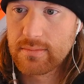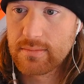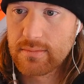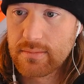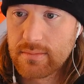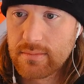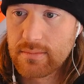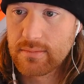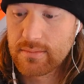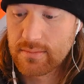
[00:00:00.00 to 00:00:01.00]

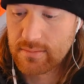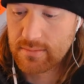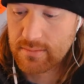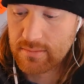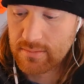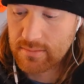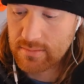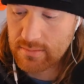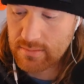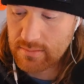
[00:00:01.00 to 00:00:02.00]

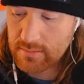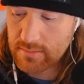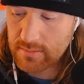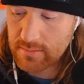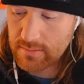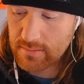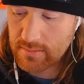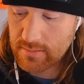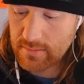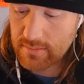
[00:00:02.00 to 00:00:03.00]

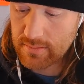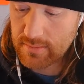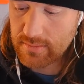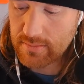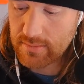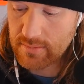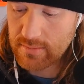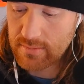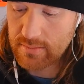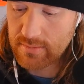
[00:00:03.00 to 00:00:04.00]

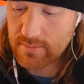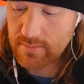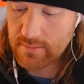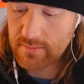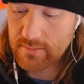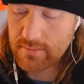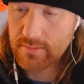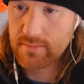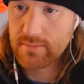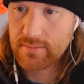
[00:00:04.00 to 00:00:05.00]

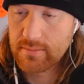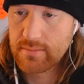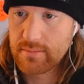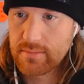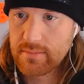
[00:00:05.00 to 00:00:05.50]
(not speaking)